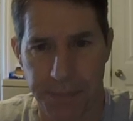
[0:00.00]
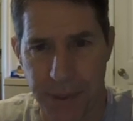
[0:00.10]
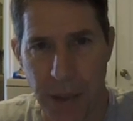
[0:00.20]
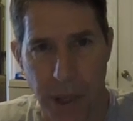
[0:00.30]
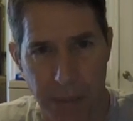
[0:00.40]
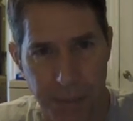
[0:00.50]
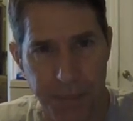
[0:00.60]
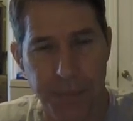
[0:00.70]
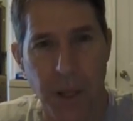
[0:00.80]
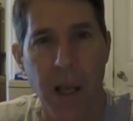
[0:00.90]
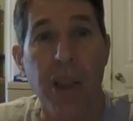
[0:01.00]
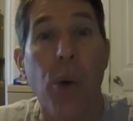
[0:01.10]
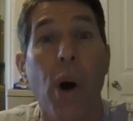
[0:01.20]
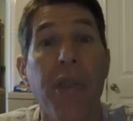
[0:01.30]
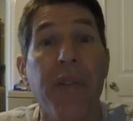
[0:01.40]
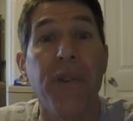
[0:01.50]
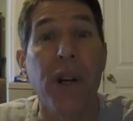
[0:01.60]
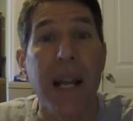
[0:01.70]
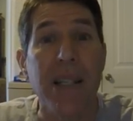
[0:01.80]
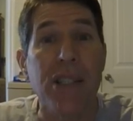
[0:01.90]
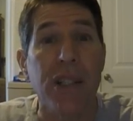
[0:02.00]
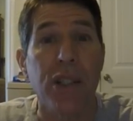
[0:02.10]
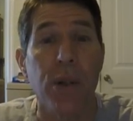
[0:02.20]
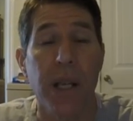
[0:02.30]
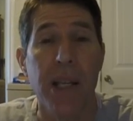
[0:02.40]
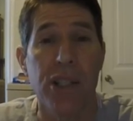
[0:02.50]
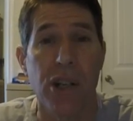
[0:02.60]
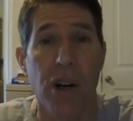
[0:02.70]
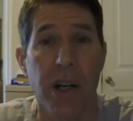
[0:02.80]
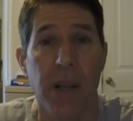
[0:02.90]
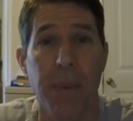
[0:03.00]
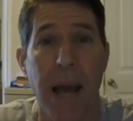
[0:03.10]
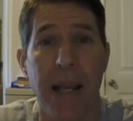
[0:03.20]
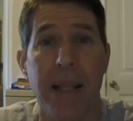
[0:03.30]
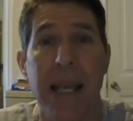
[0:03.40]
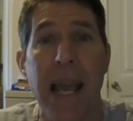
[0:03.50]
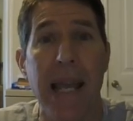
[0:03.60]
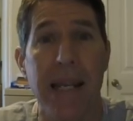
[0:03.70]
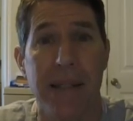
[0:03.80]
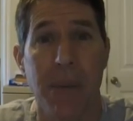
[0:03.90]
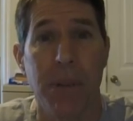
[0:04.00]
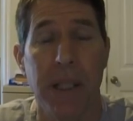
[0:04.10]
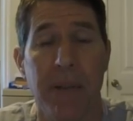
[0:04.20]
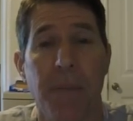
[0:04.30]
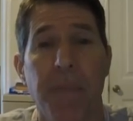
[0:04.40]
Anyway, the Rutherford Institute, he started it back in the 80s, I believe.